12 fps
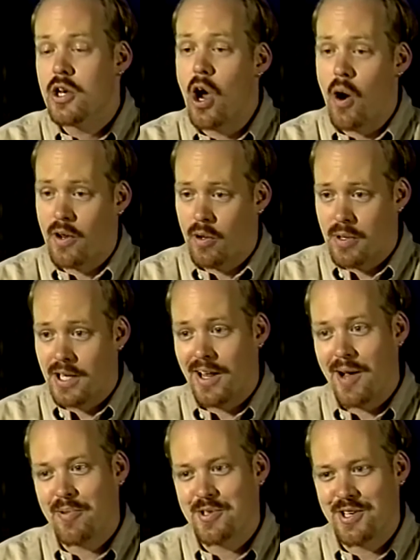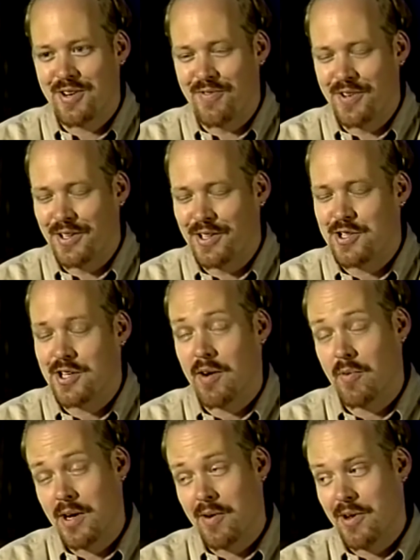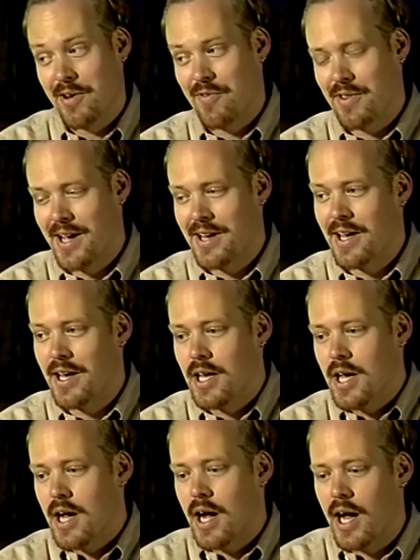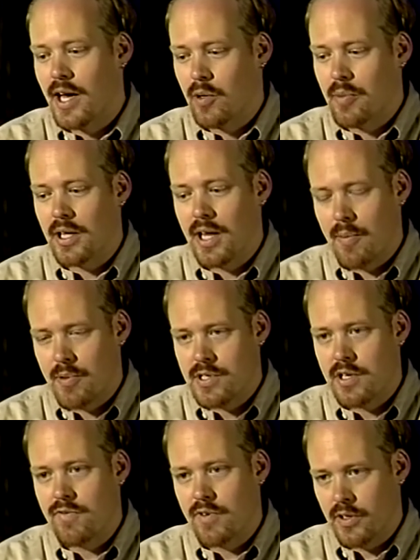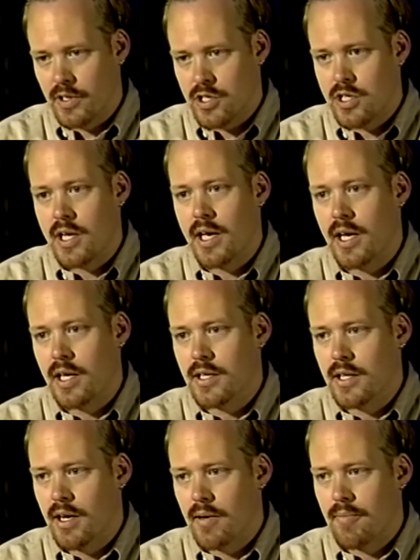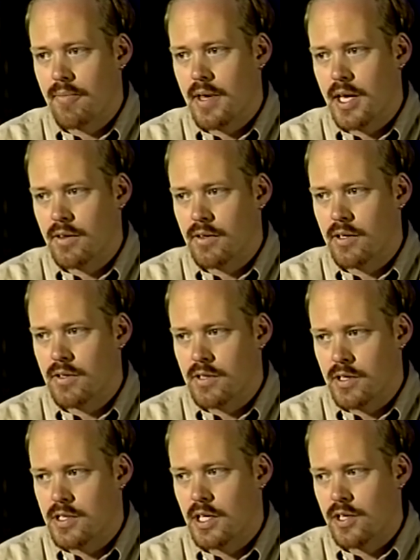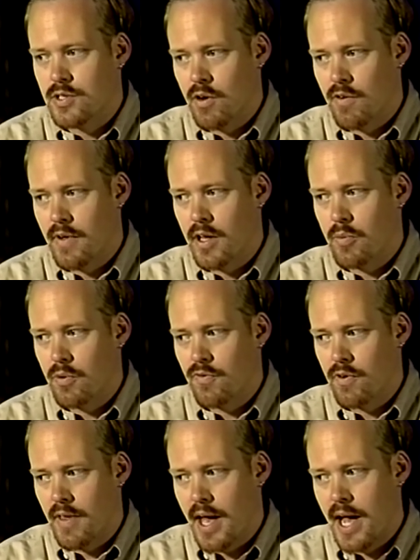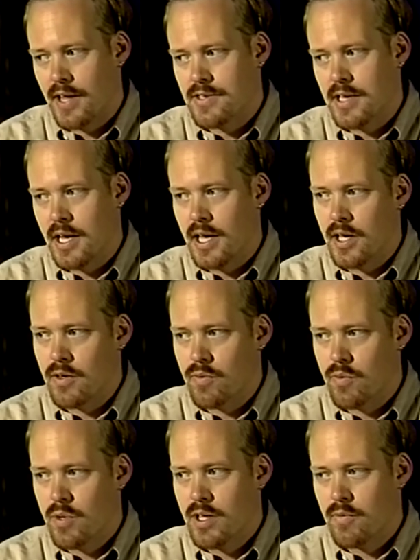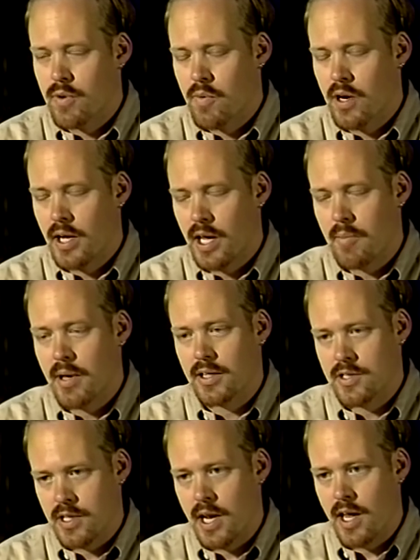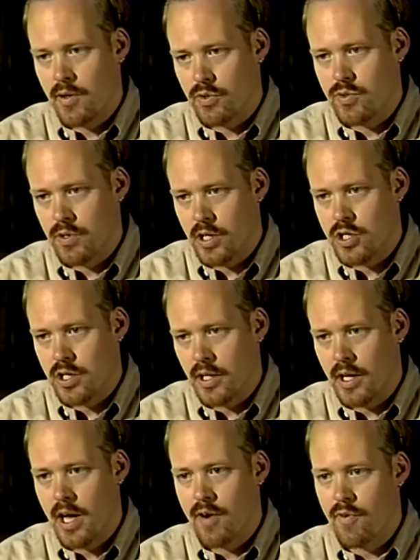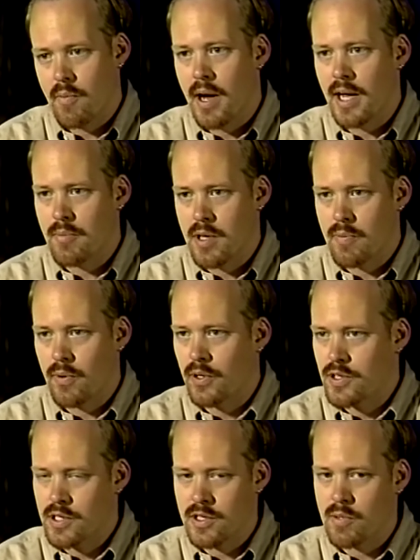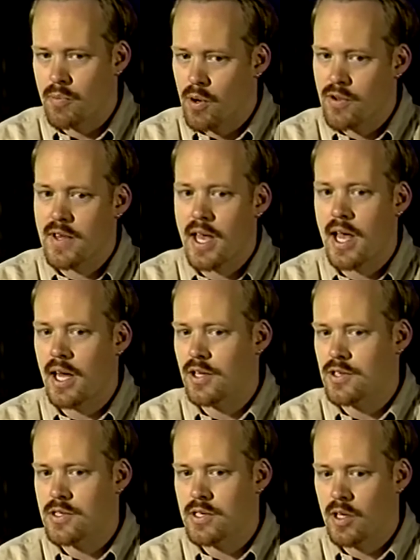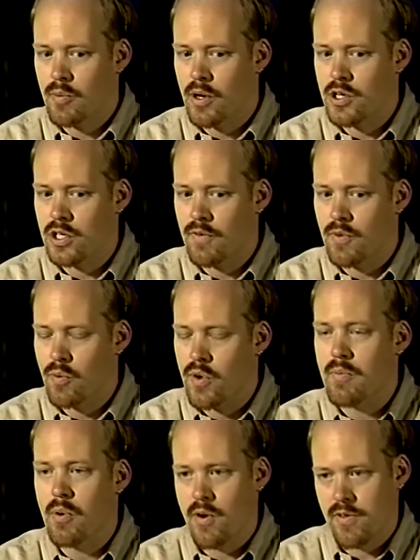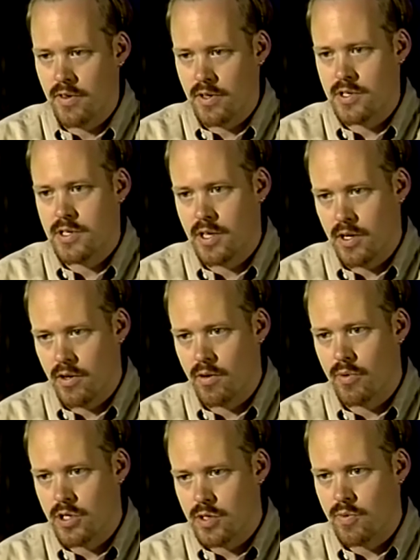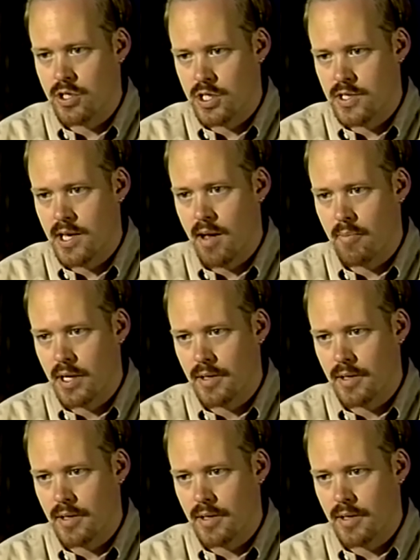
No, it'll be at La Placita Village. Yeah, we're not ready for that yet. It'll be at La Placita Village, and the tickets are available for that. And we want to kind of make this an annual tradition and kind of remind people it's a birthday and it's a celebration of the rebirth of this theater, which is happening.